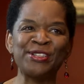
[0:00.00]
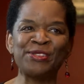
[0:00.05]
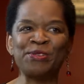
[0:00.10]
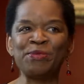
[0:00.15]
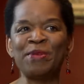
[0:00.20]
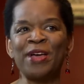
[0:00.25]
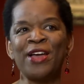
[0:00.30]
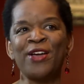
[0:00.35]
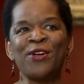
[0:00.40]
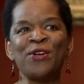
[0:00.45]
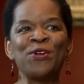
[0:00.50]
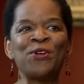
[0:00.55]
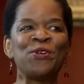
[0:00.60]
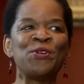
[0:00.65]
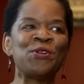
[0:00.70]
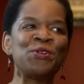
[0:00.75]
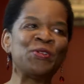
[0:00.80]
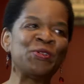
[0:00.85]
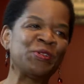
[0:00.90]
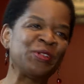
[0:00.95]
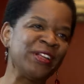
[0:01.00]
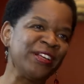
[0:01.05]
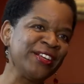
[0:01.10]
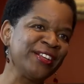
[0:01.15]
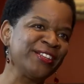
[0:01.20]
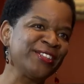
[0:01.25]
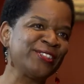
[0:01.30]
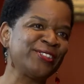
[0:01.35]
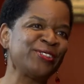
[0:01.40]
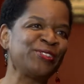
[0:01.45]
through my whole
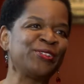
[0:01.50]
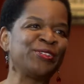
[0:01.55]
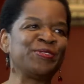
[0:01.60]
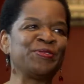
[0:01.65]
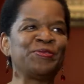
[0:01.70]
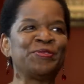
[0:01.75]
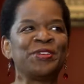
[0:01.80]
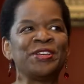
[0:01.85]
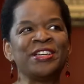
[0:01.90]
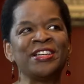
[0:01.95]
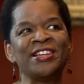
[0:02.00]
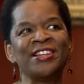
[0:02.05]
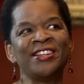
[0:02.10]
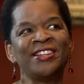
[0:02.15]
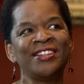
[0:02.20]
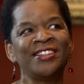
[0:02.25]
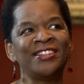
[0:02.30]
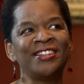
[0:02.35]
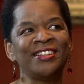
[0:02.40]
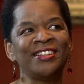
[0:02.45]
sort of